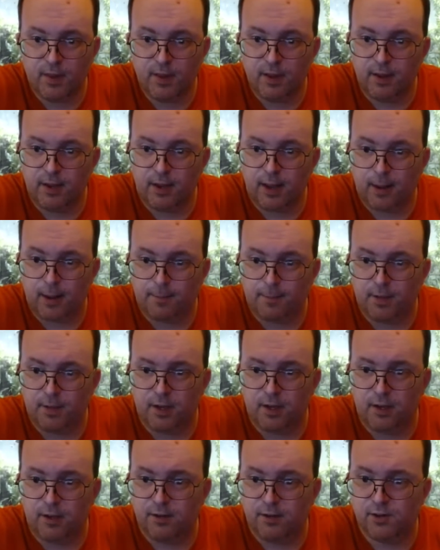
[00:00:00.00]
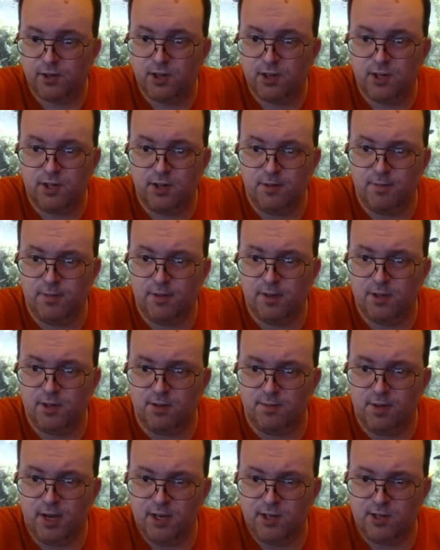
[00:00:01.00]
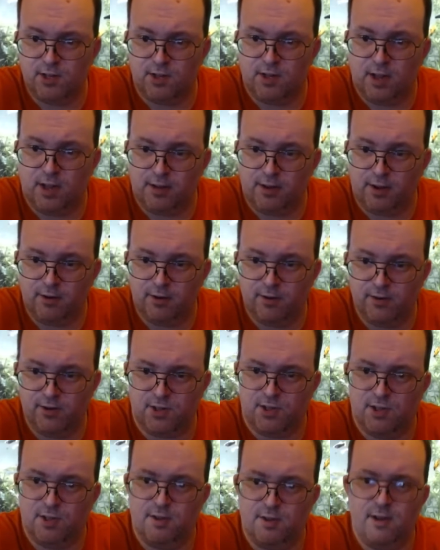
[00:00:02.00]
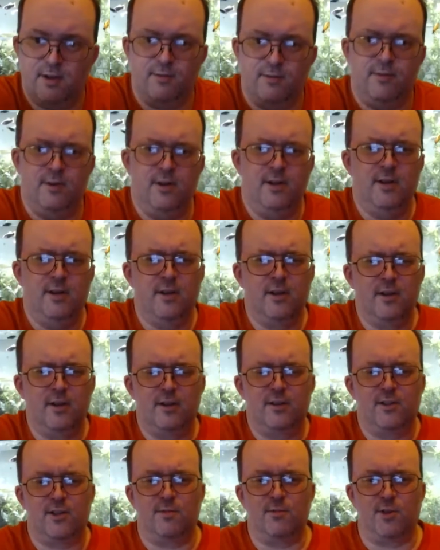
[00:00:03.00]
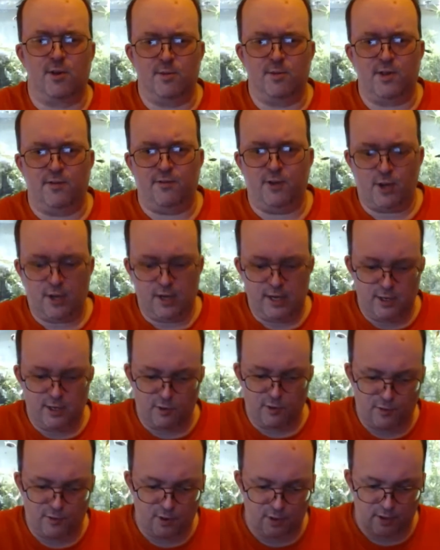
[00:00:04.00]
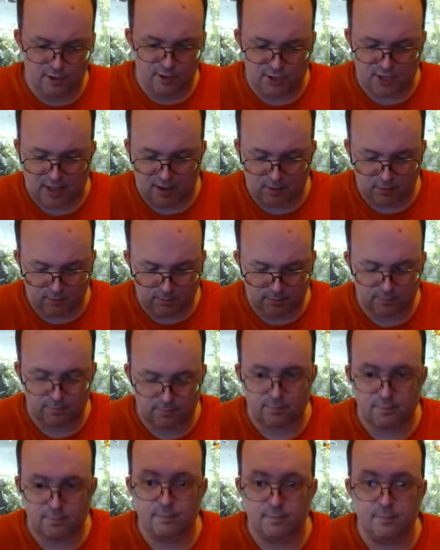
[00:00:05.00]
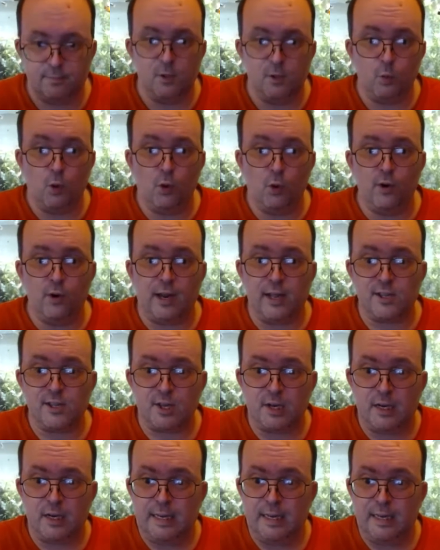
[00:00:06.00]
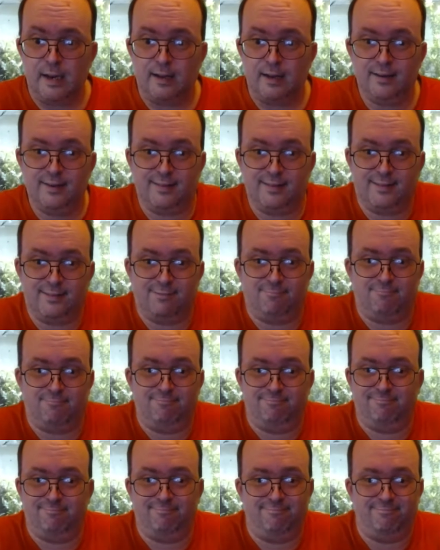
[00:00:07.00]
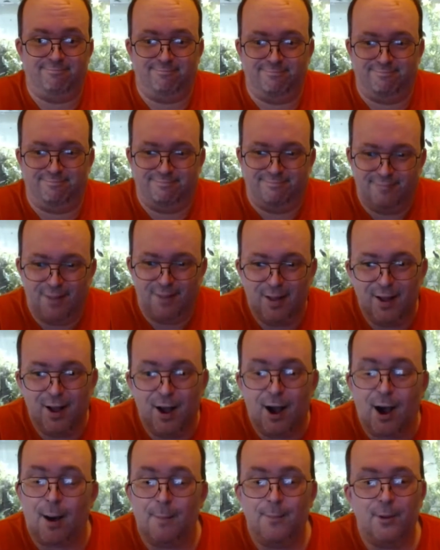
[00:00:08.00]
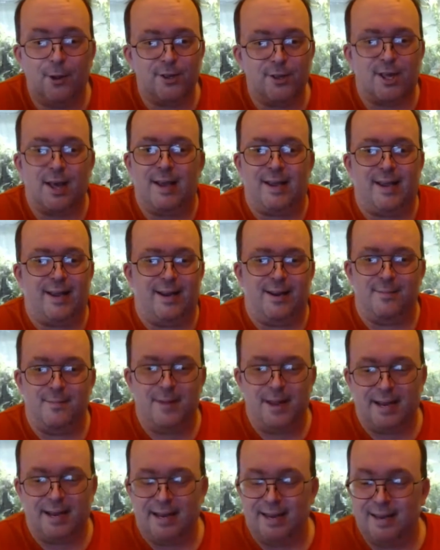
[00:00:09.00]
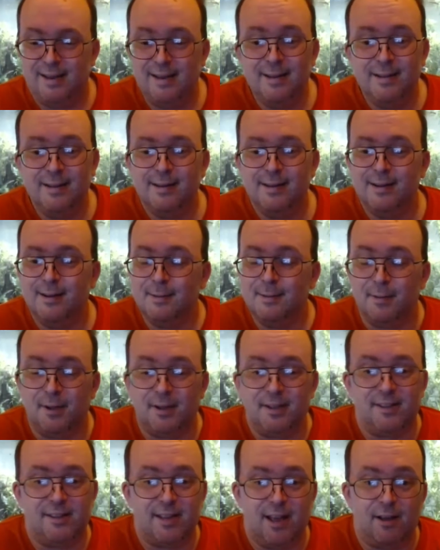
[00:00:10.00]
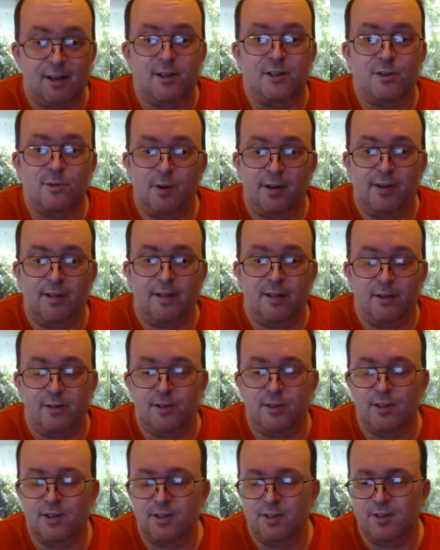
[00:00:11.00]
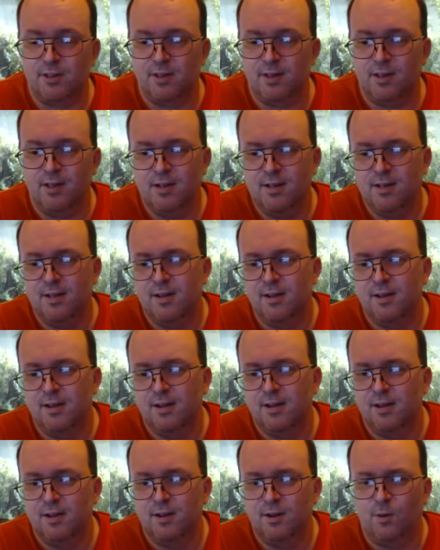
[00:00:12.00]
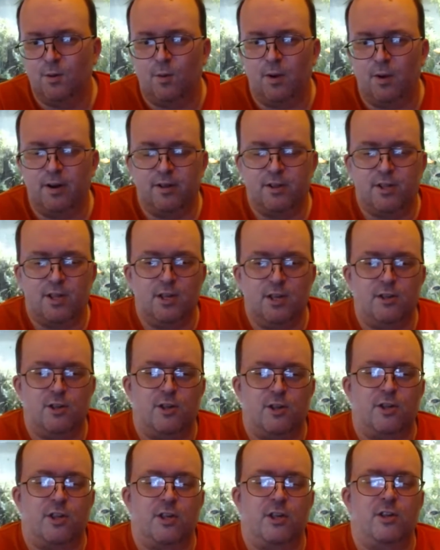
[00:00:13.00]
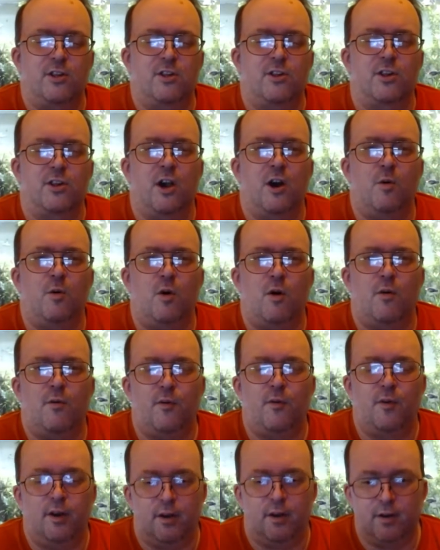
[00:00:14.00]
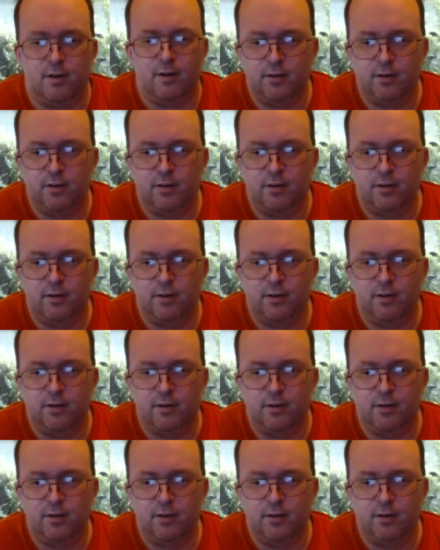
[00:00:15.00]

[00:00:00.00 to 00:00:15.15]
Yep, it's amazing now, Nola, isn't it? How sometimes if you clean your filters out, the water gets cleaner. I'm not taking the mickey, but yeah, it's one of those things you see so often.